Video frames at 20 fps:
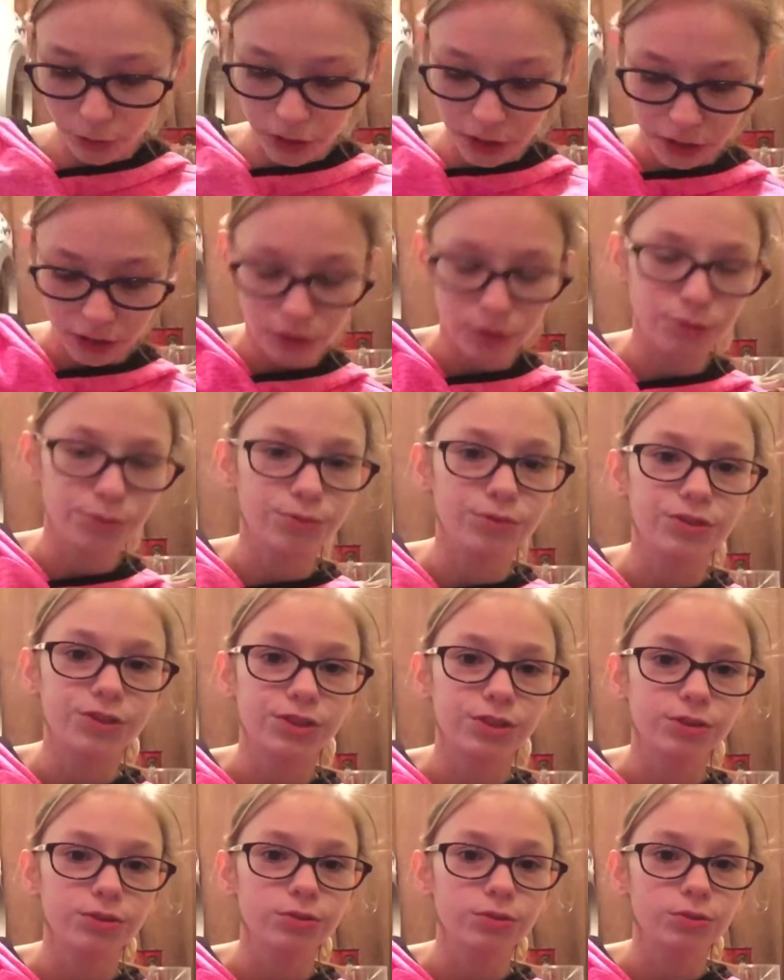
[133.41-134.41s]
can use
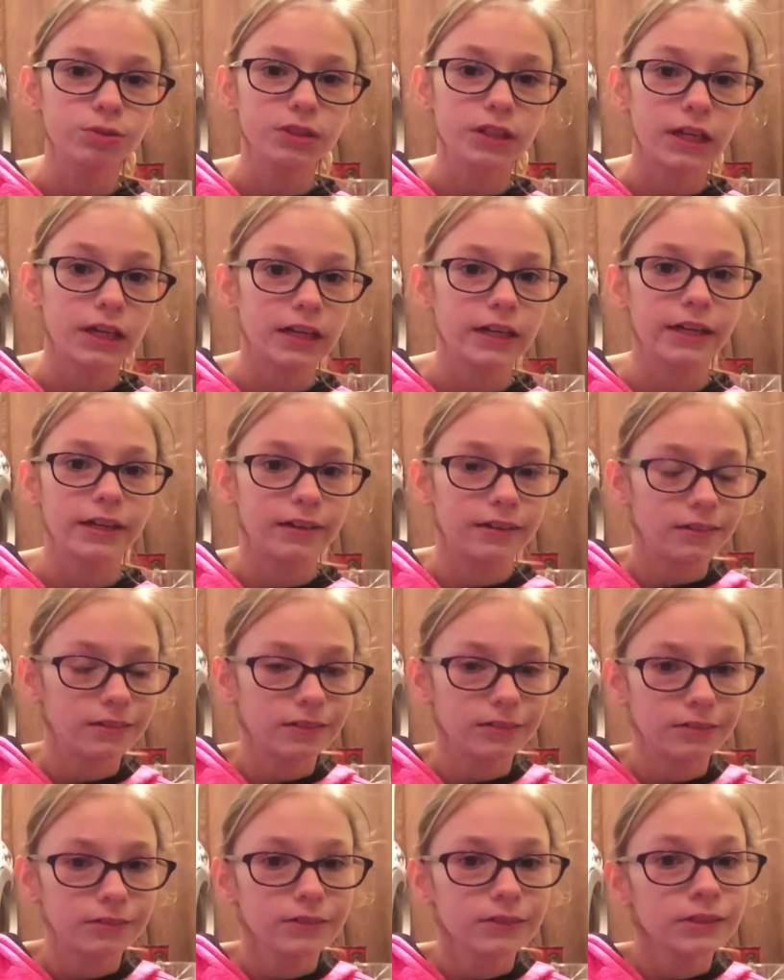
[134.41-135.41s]
to tie
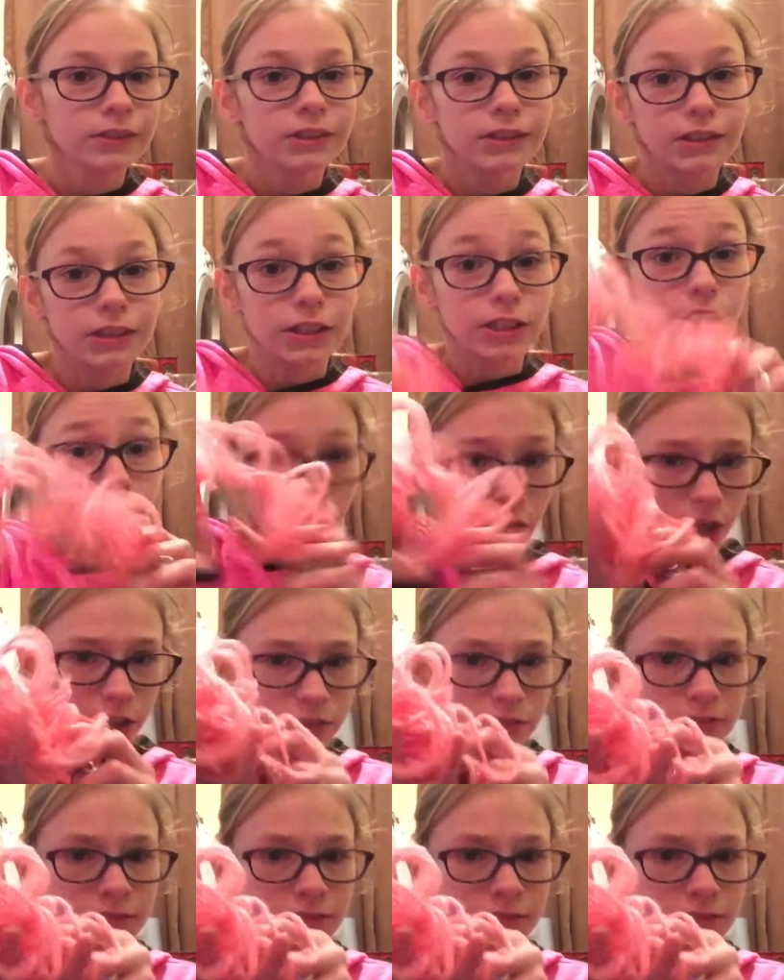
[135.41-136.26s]
on the yarn.